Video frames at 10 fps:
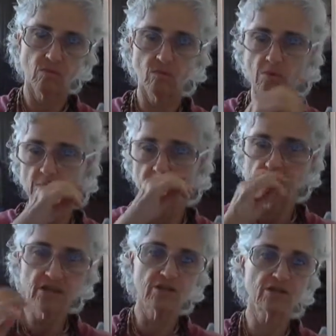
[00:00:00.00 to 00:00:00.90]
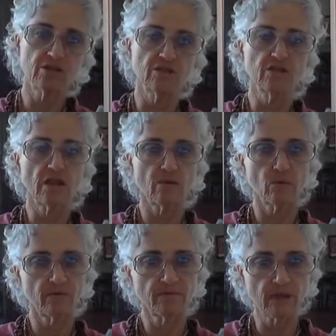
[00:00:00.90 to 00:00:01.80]
when we're in a conditioned state, we
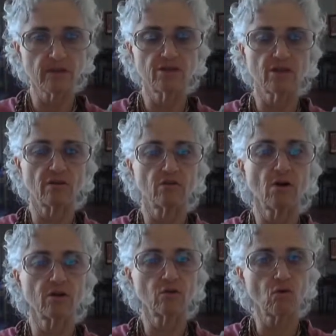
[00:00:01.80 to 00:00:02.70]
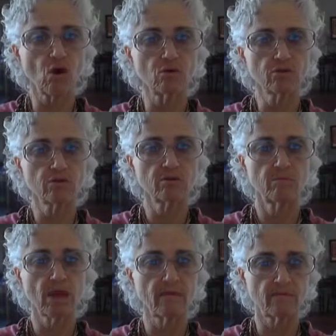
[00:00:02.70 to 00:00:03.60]
offend each other on a gross
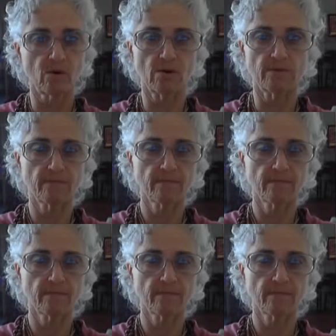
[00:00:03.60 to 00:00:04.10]
platform.